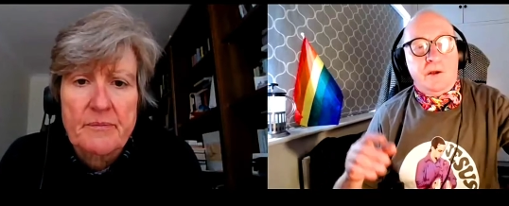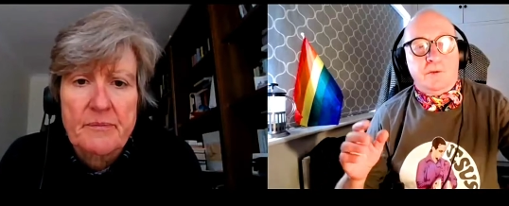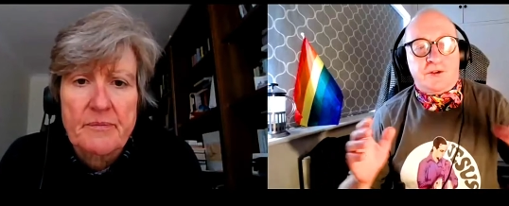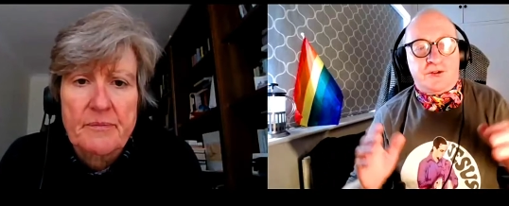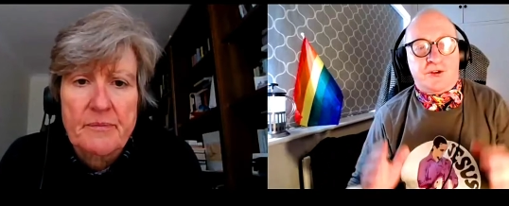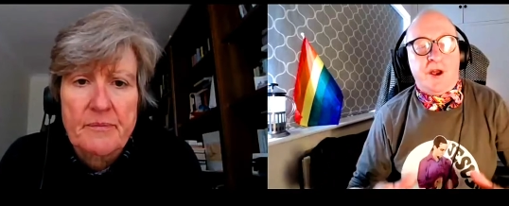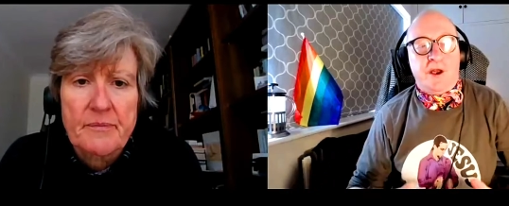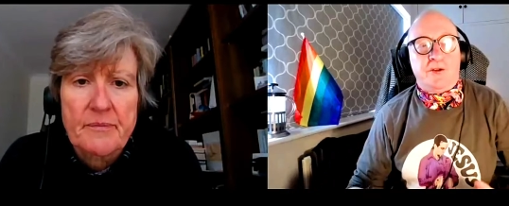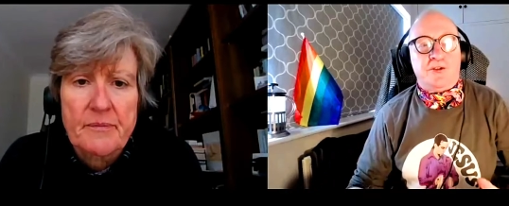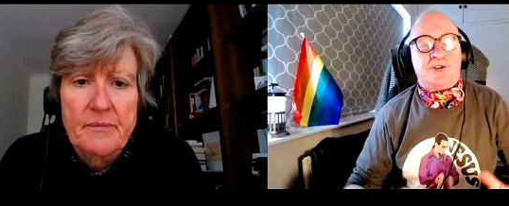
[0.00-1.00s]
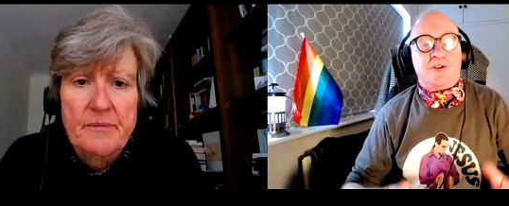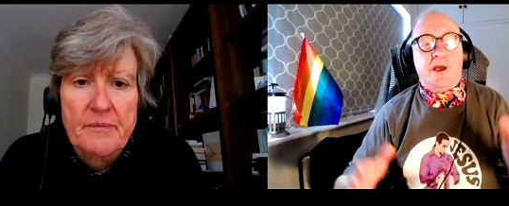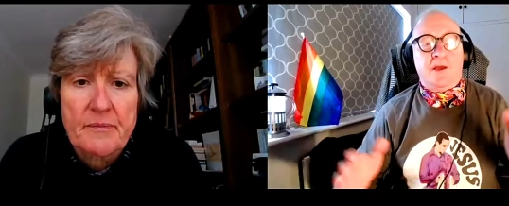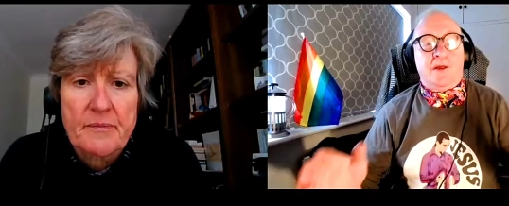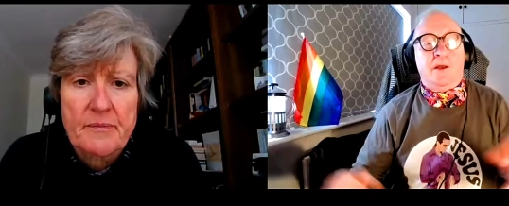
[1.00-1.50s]
Speaker 1: was changed
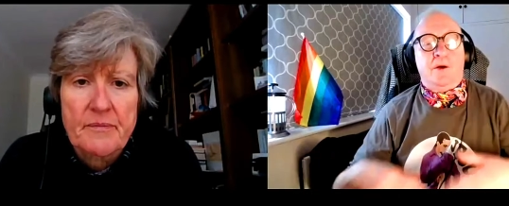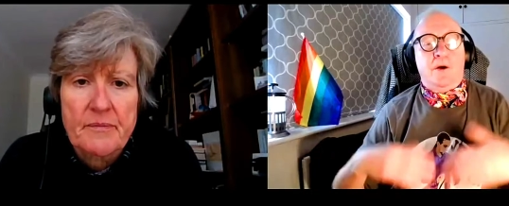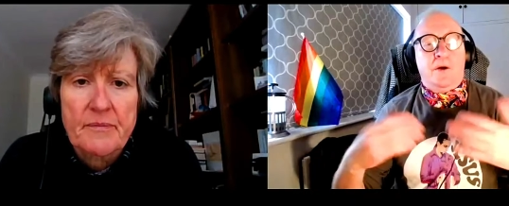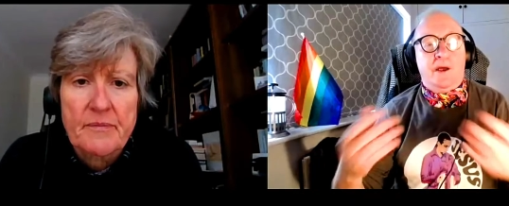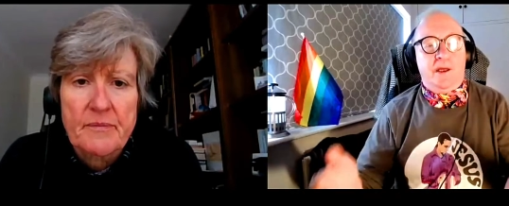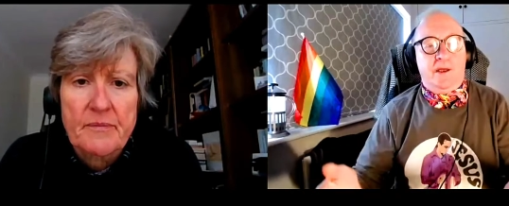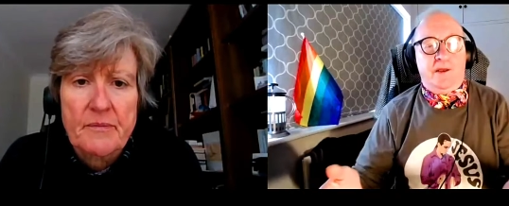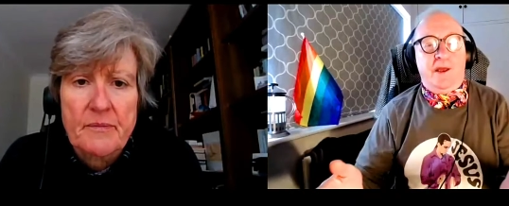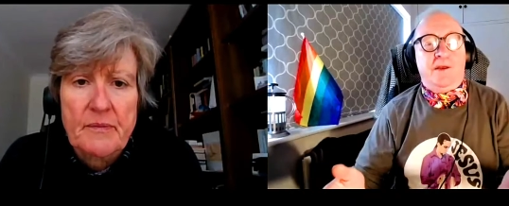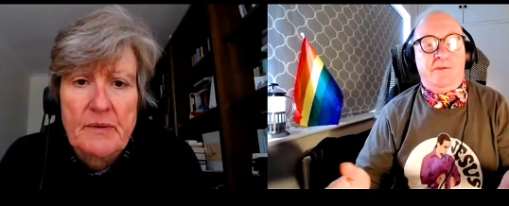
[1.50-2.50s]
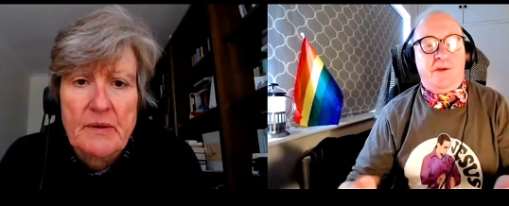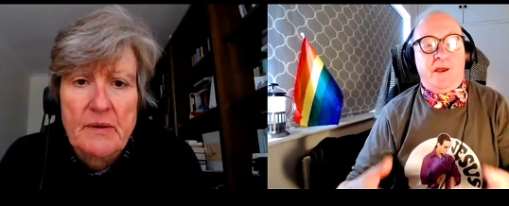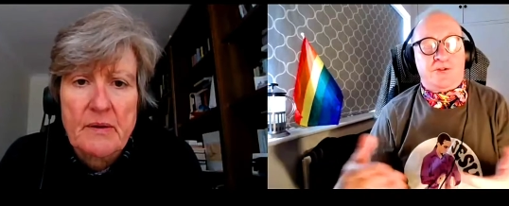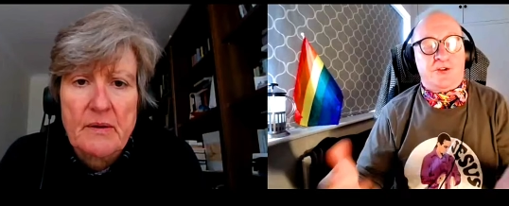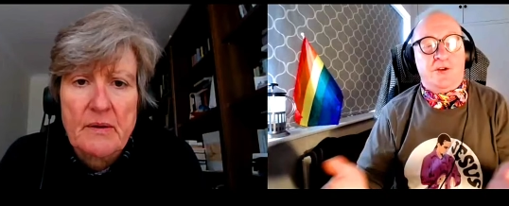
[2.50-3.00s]
and the law, in, in
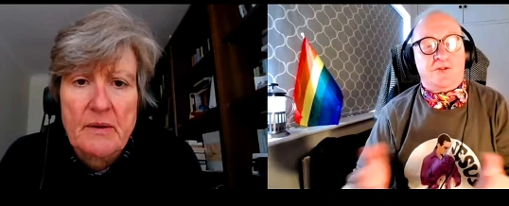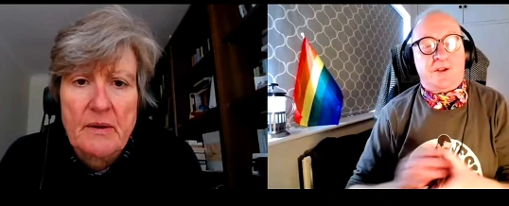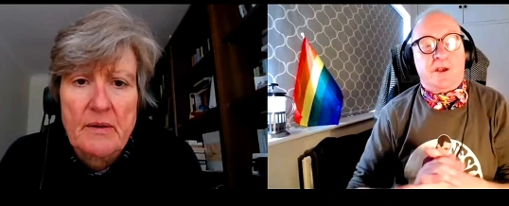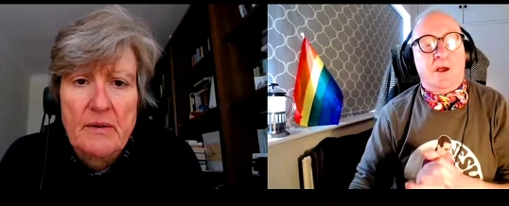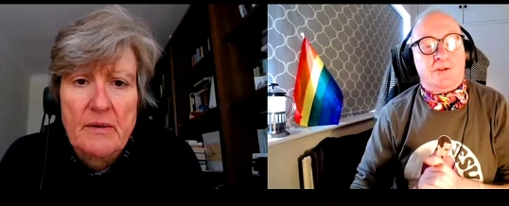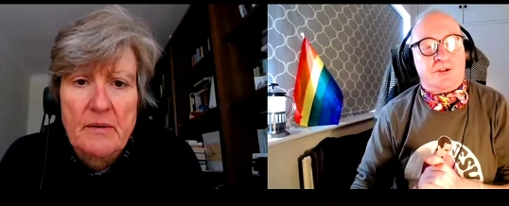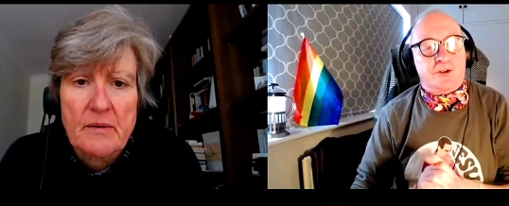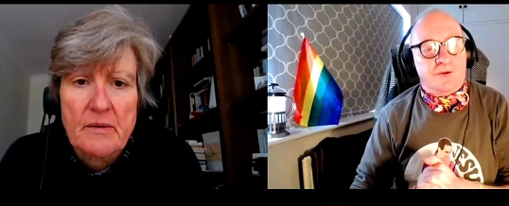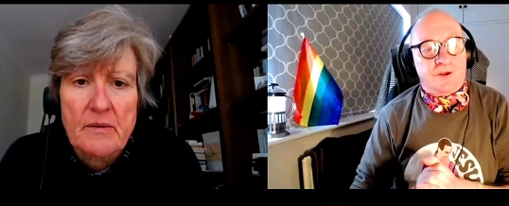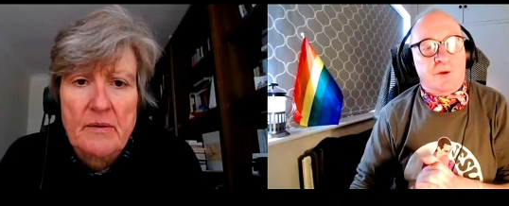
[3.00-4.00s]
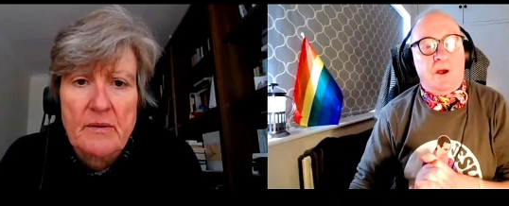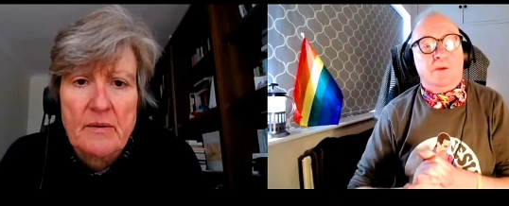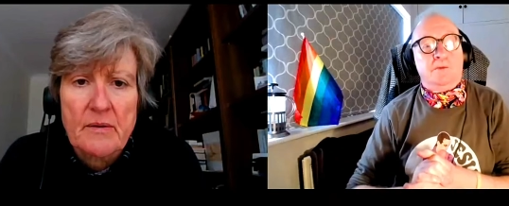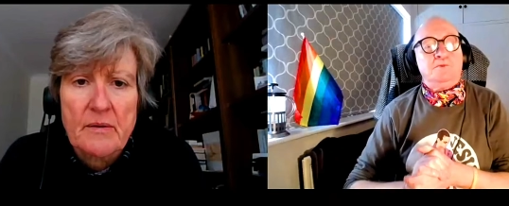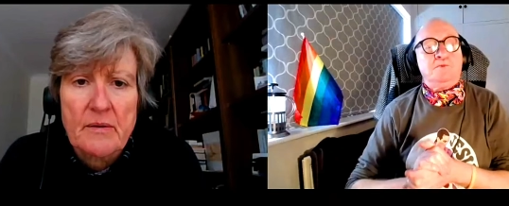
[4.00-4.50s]
effect, changed the culture as
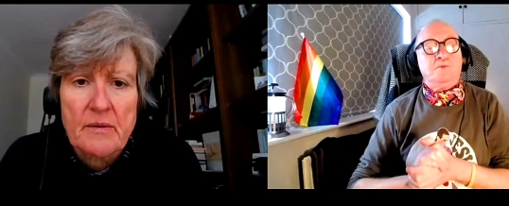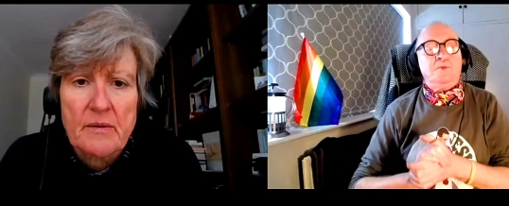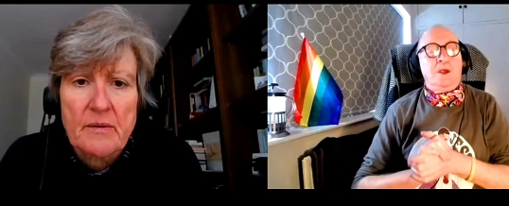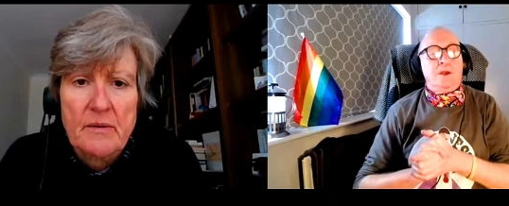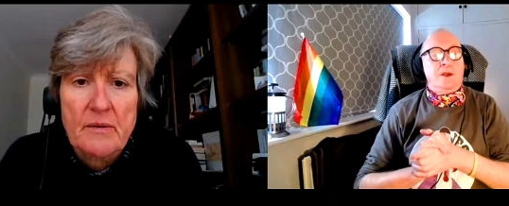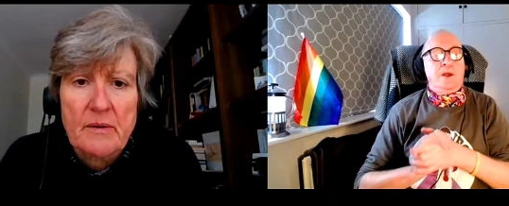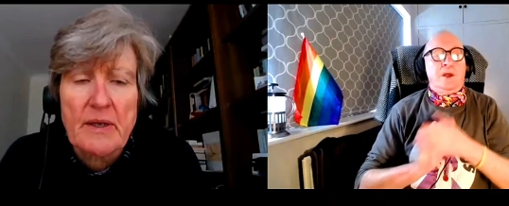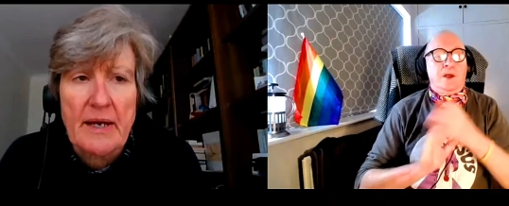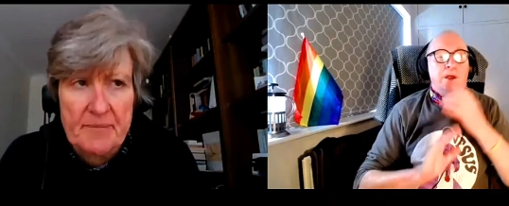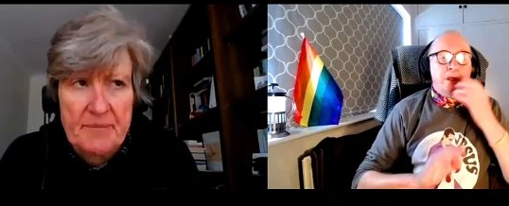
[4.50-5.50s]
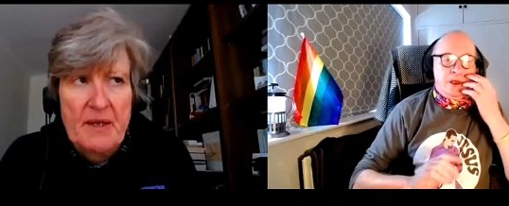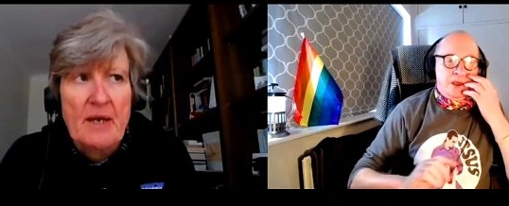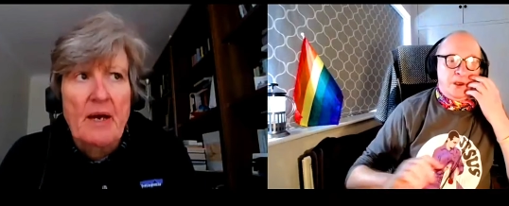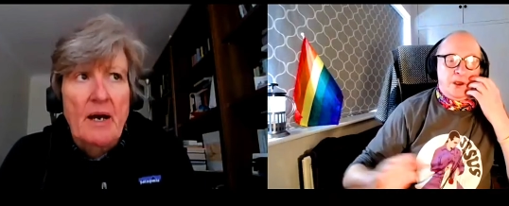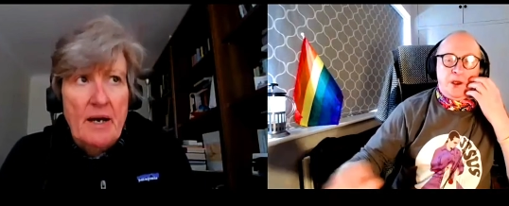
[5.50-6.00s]
well.
Speaker 2: Yeah,
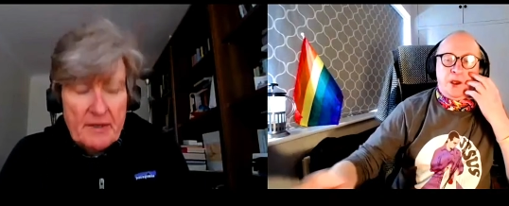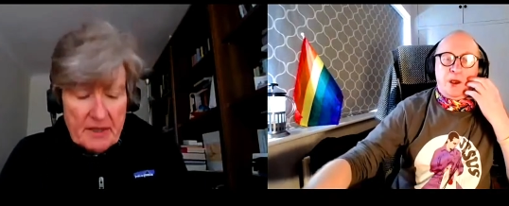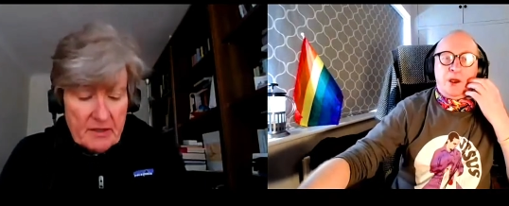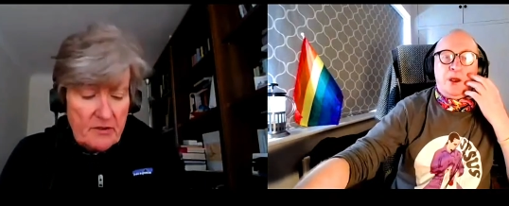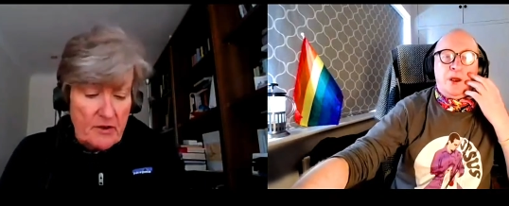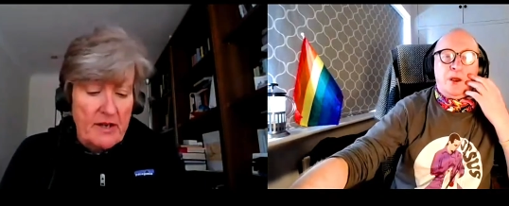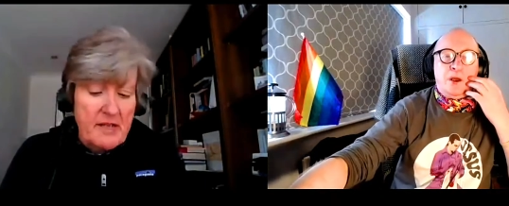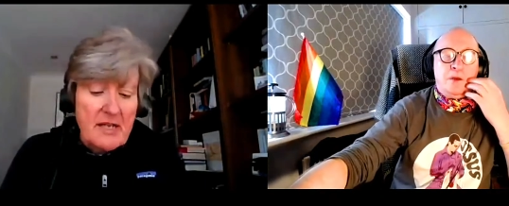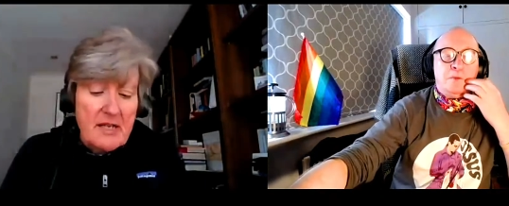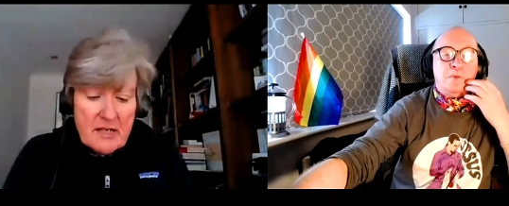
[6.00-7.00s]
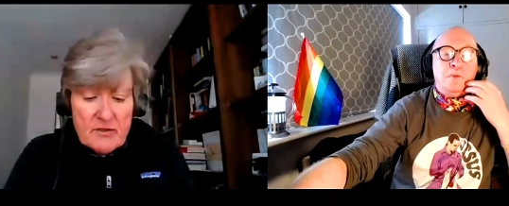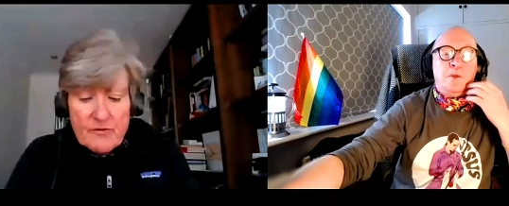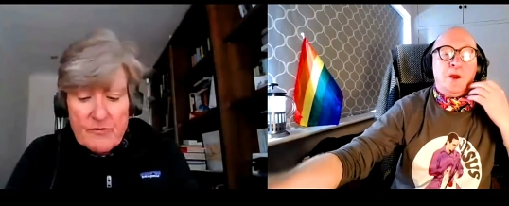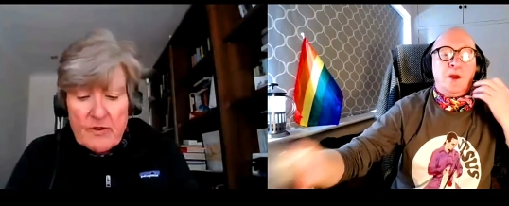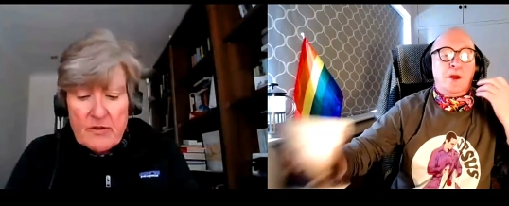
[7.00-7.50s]
I think there's I think it's a
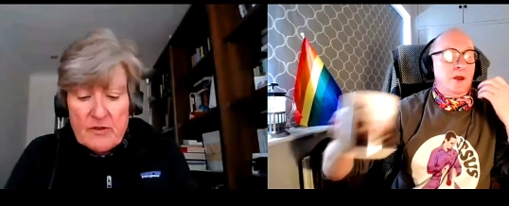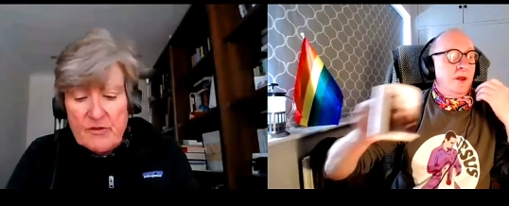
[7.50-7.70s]
there's a few